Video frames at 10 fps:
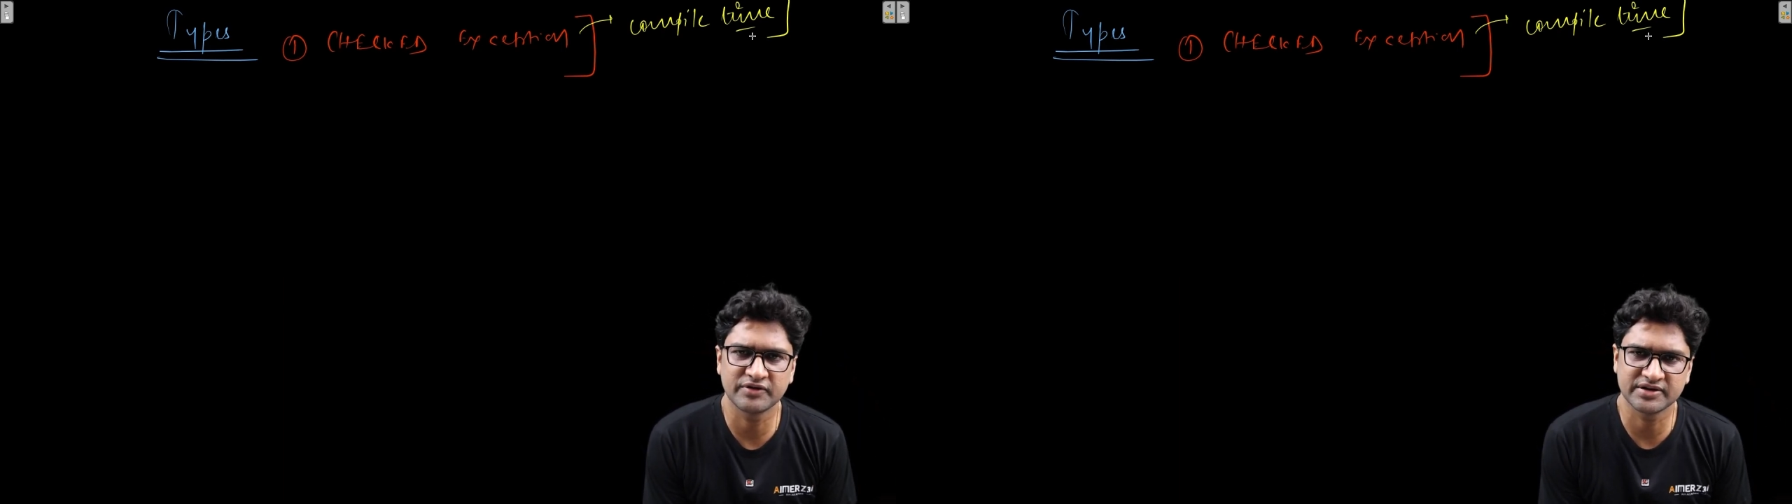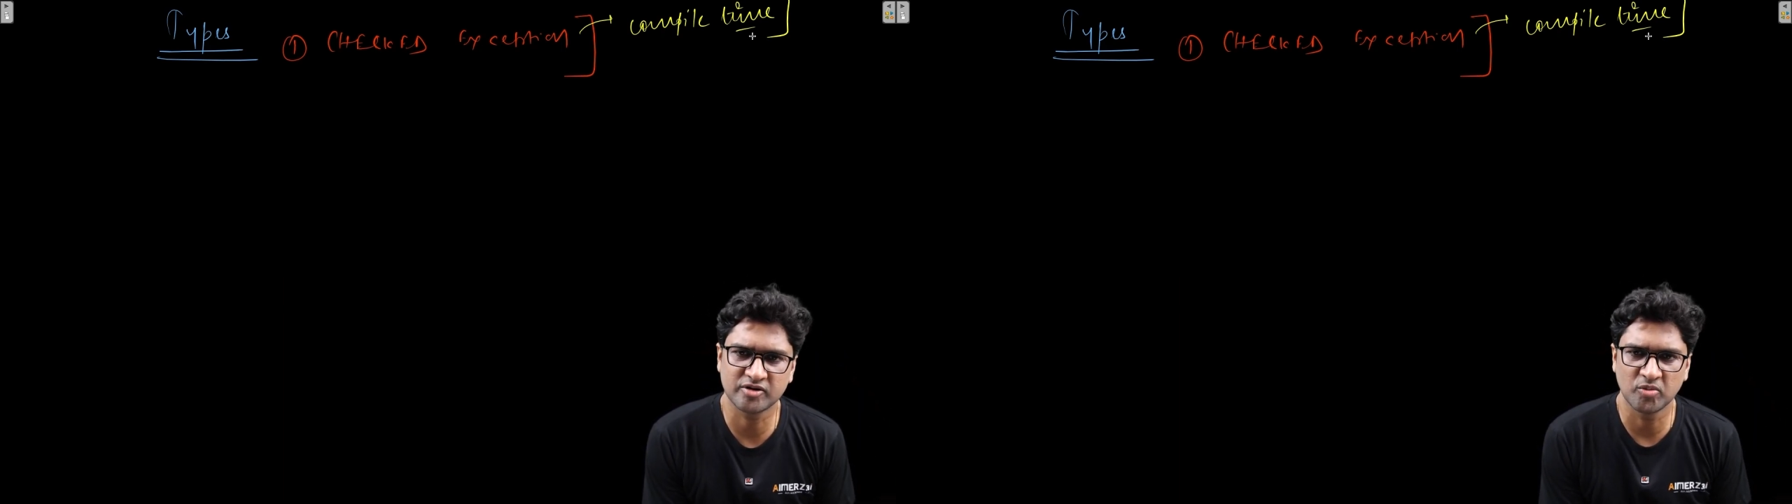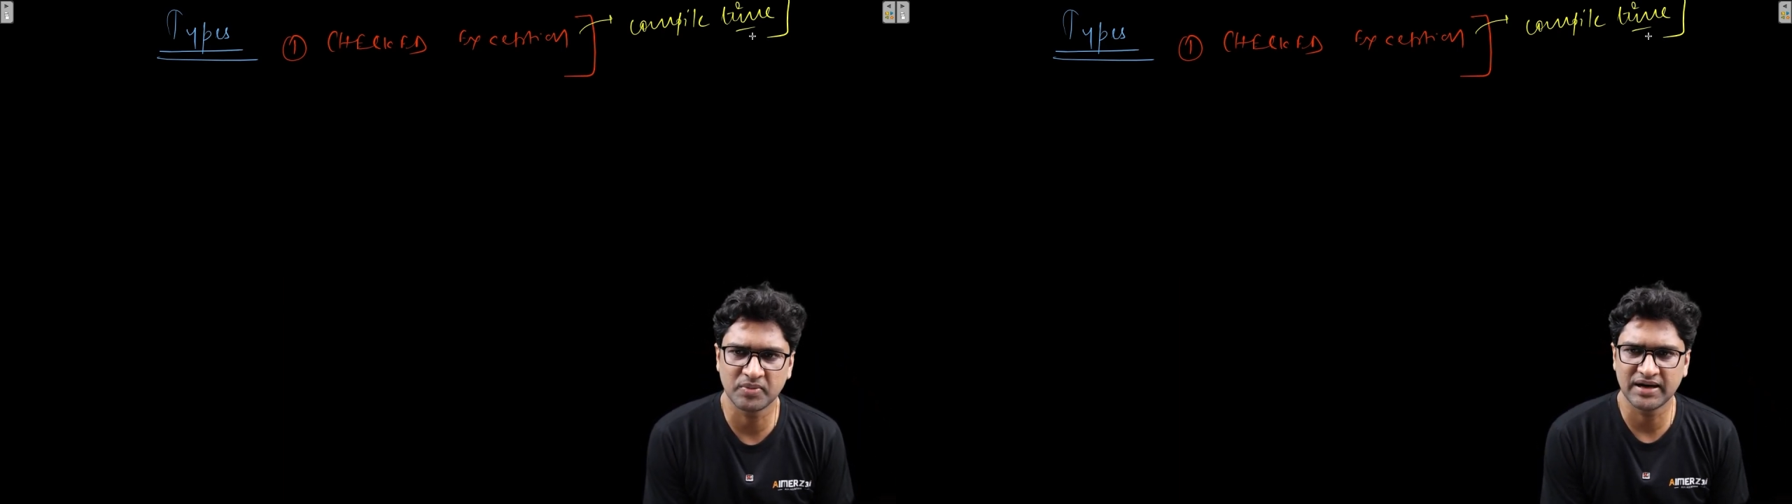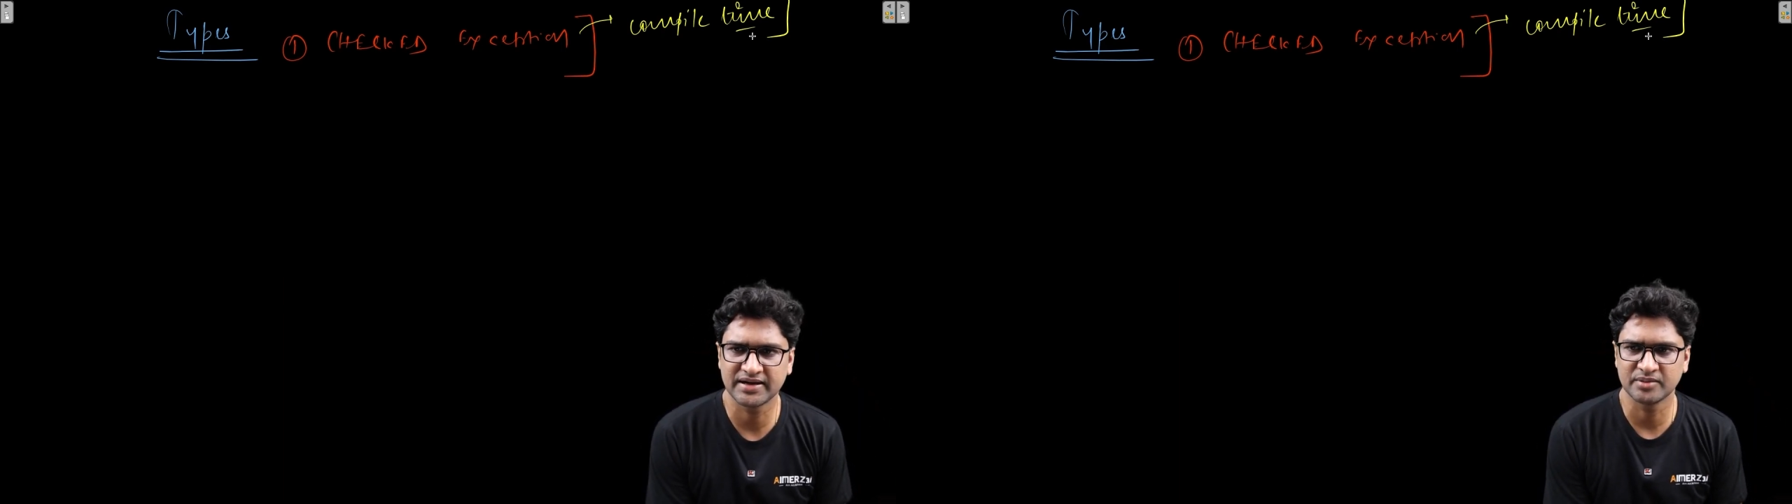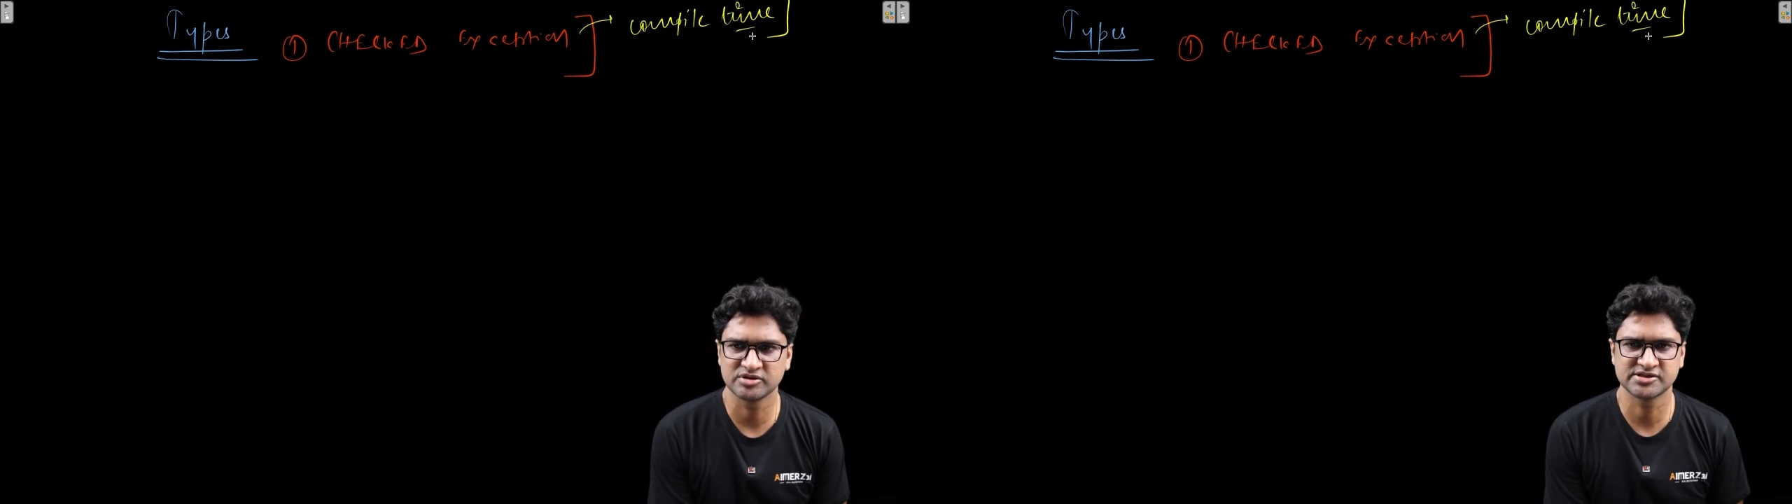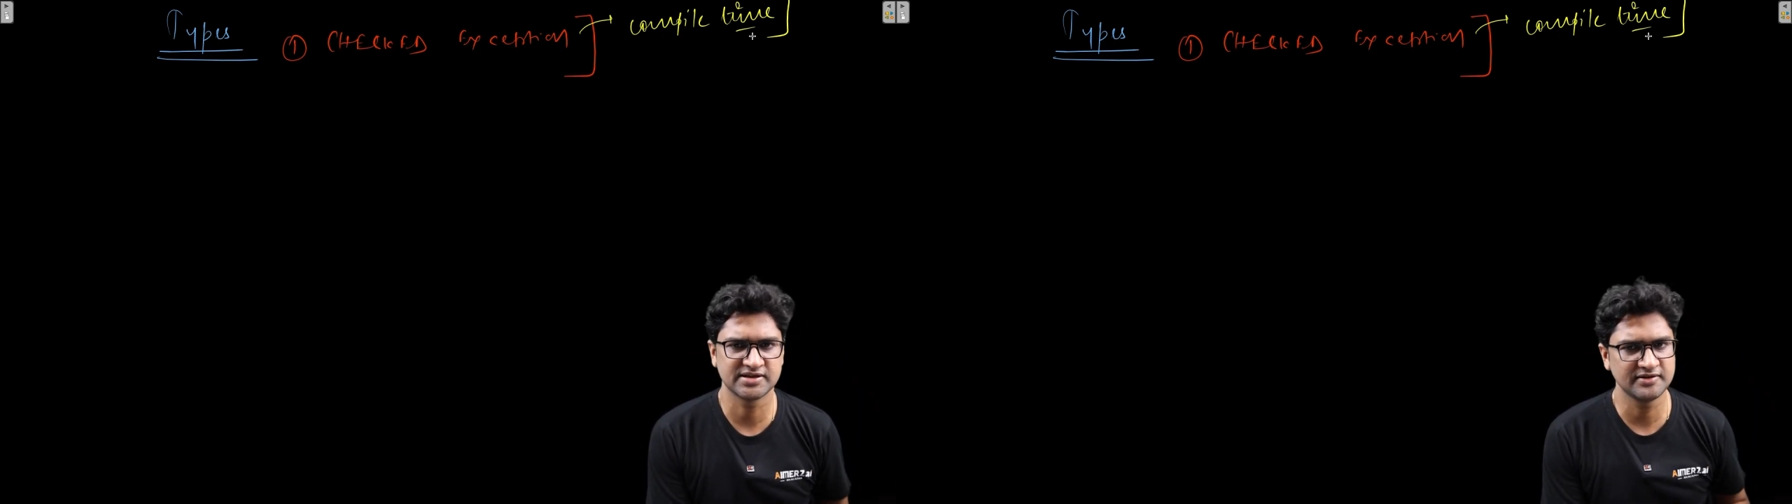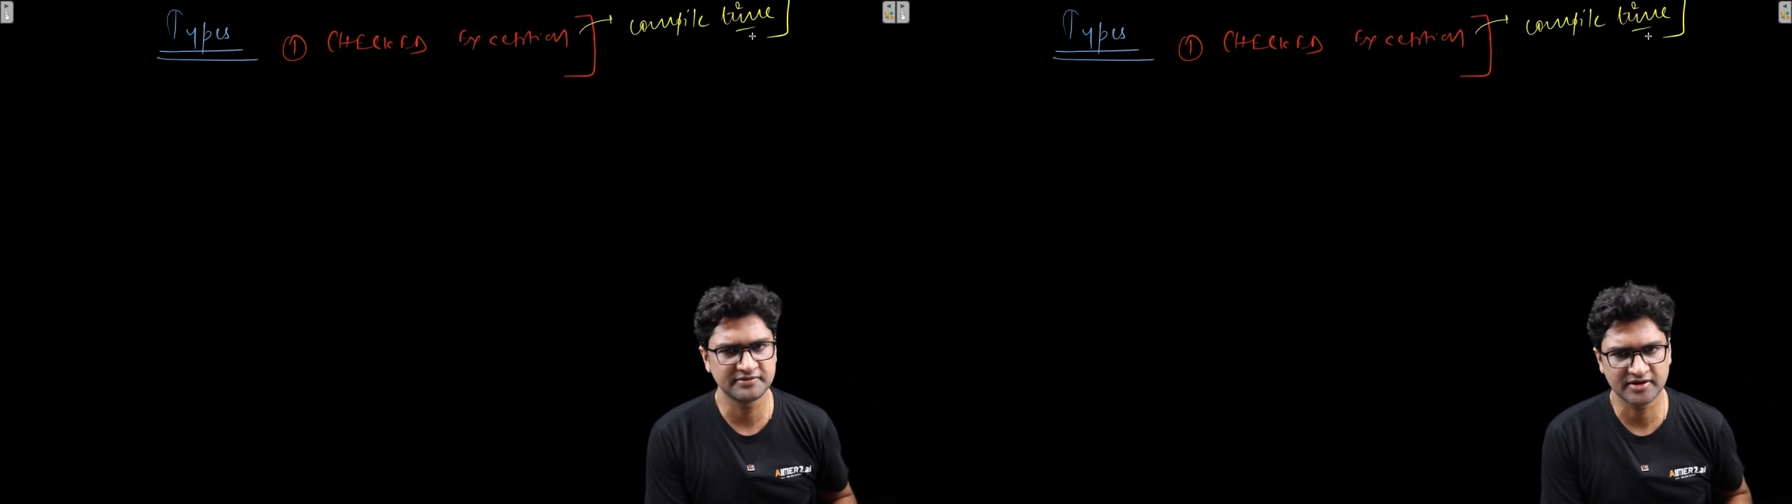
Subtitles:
at the compile time itself,